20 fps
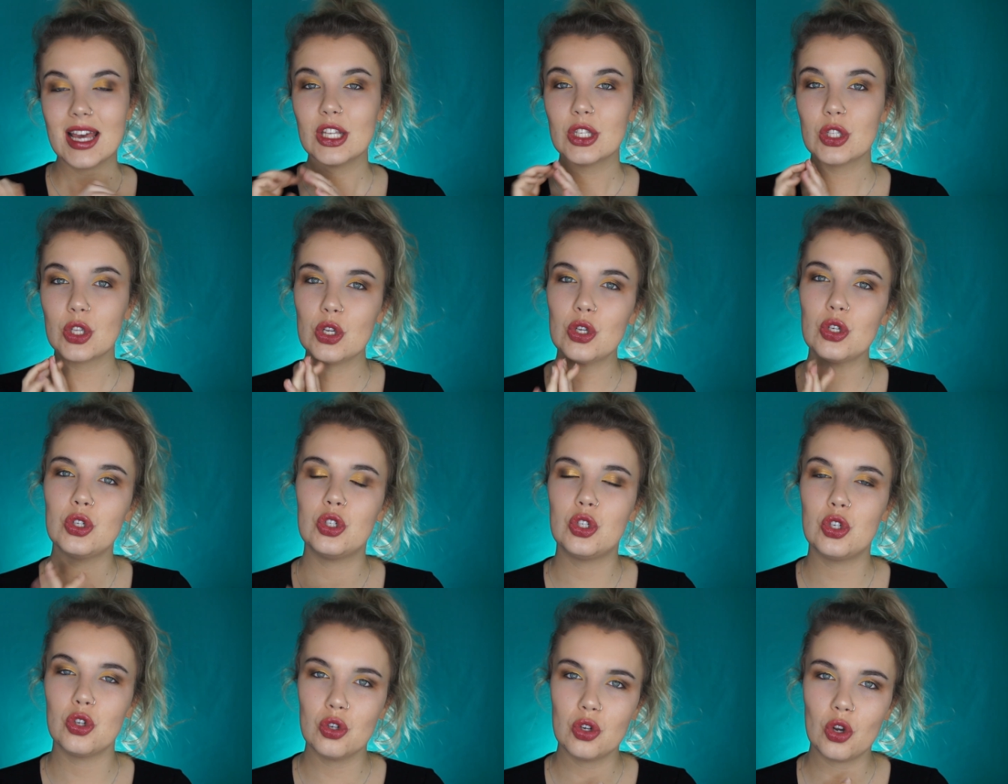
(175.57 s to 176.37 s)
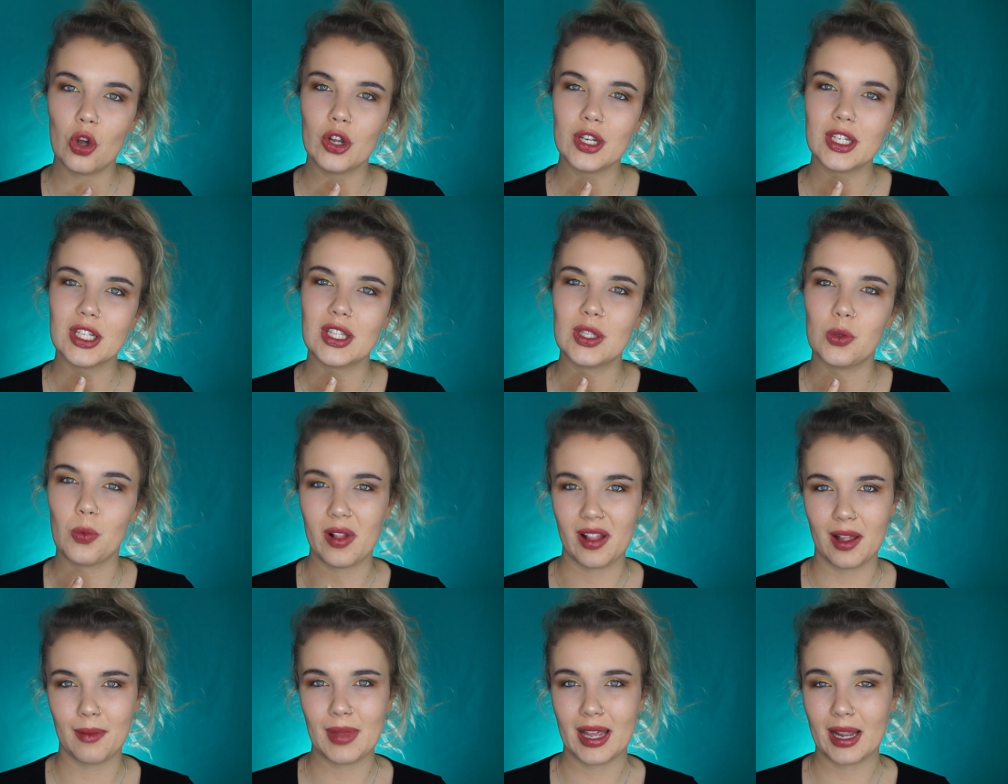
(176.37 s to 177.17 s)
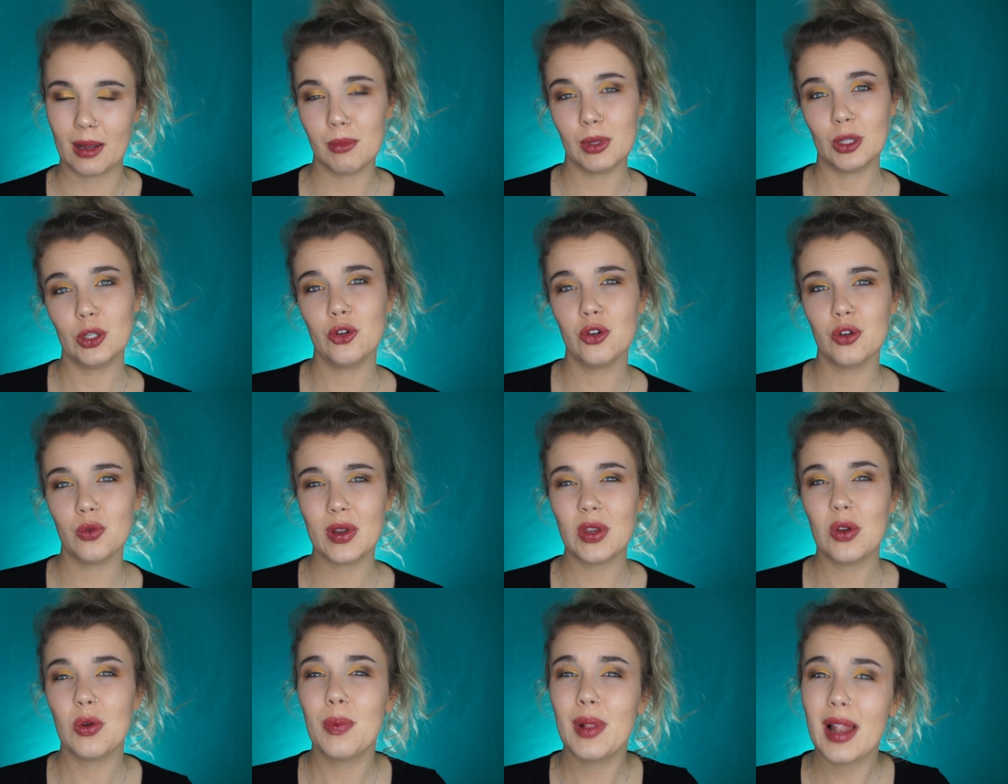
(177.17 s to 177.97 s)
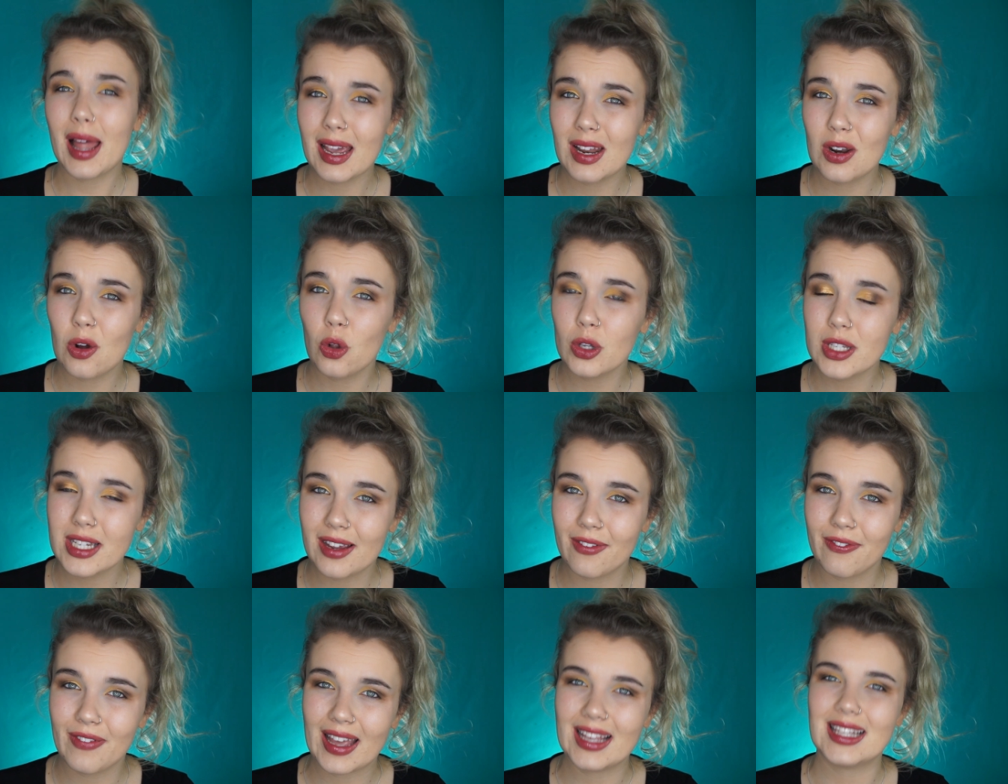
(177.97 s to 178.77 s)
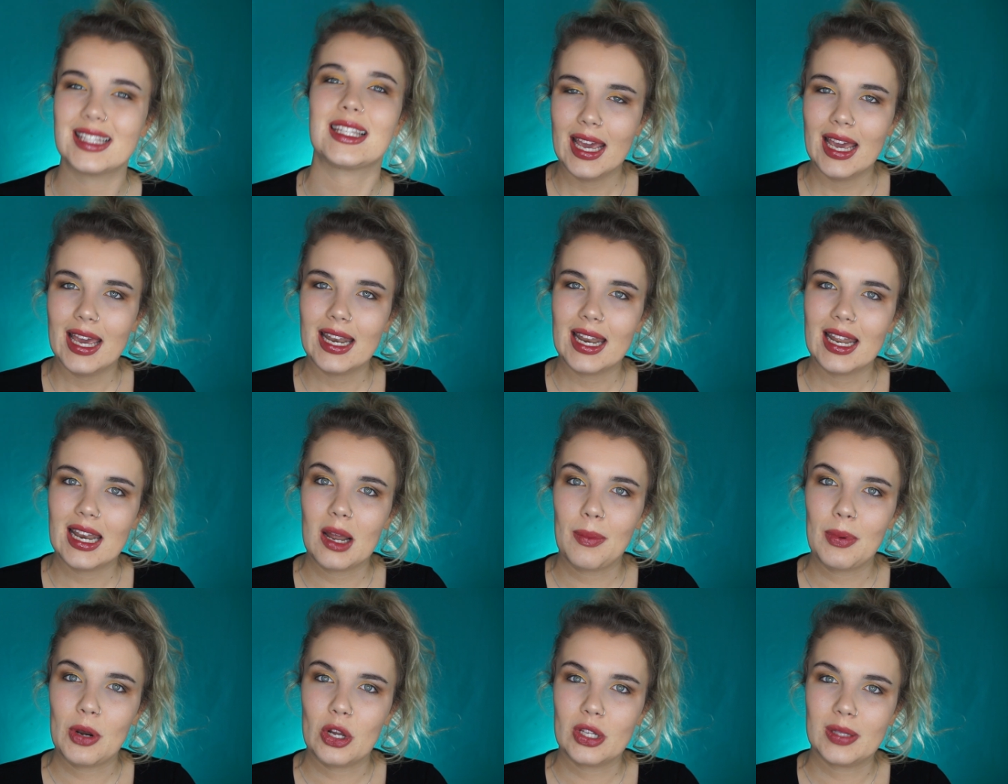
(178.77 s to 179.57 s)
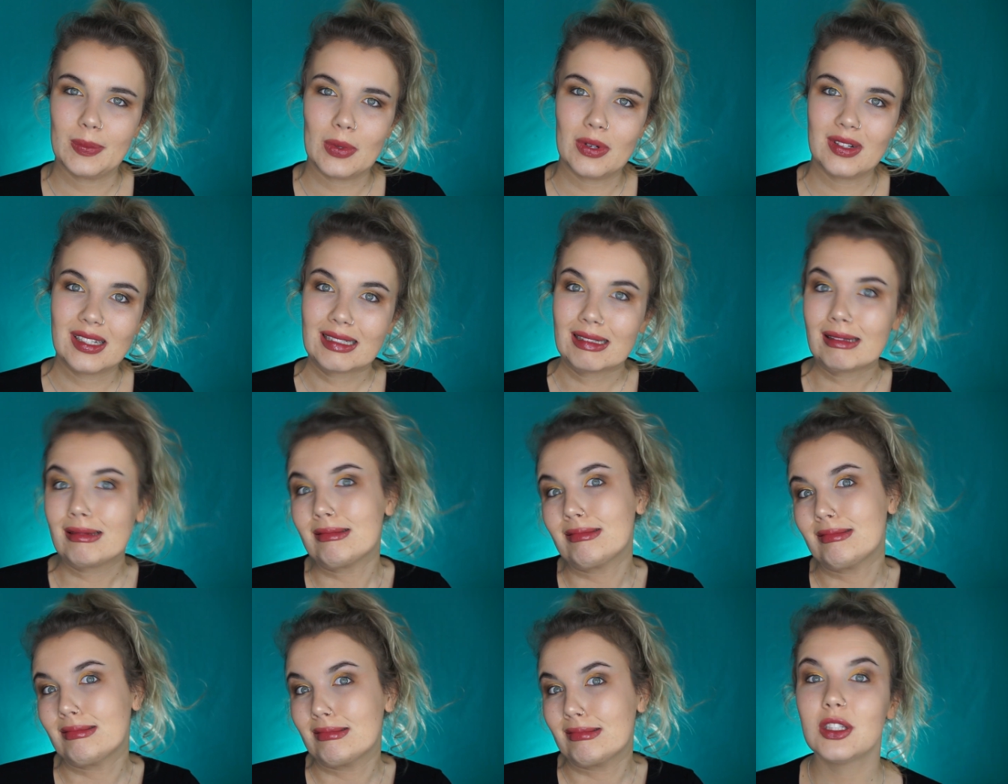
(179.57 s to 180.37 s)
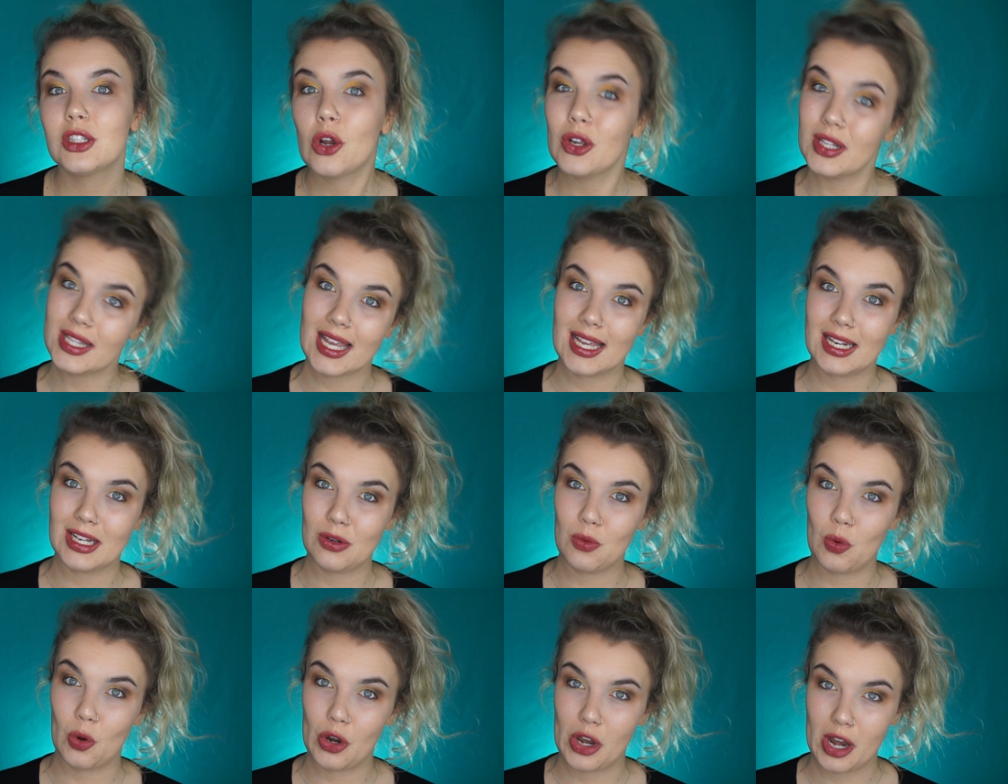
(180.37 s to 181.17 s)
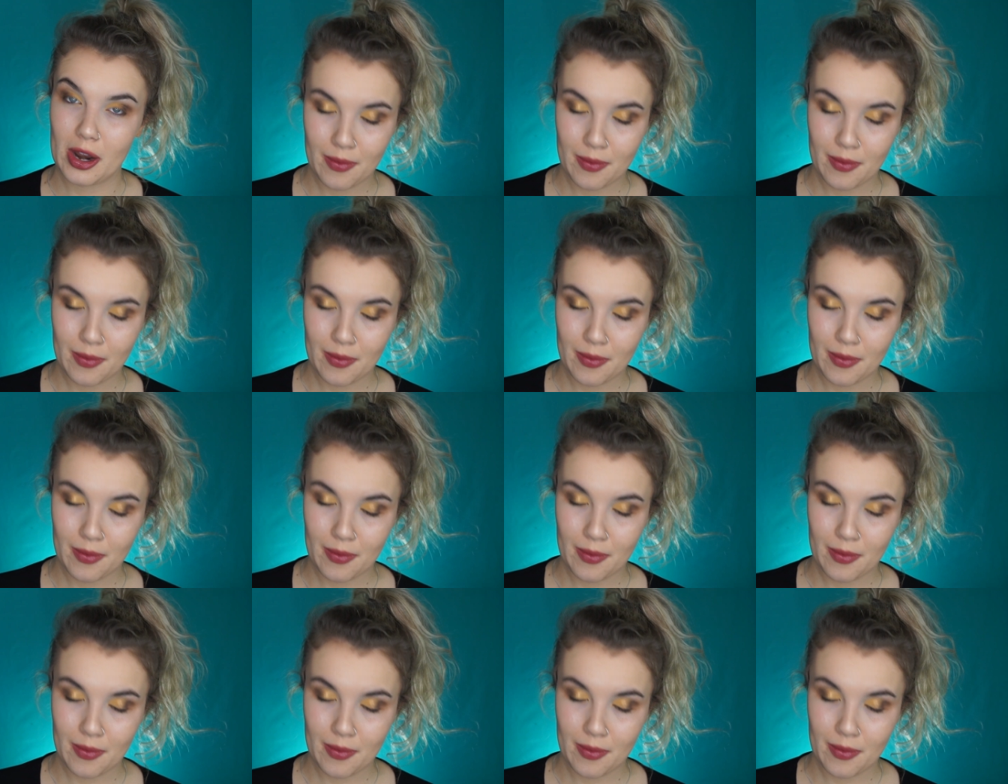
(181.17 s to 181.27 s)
So you do not swell up like a balloon when you apply it all to your face and end up in hospital. Don't say I didn't warn you.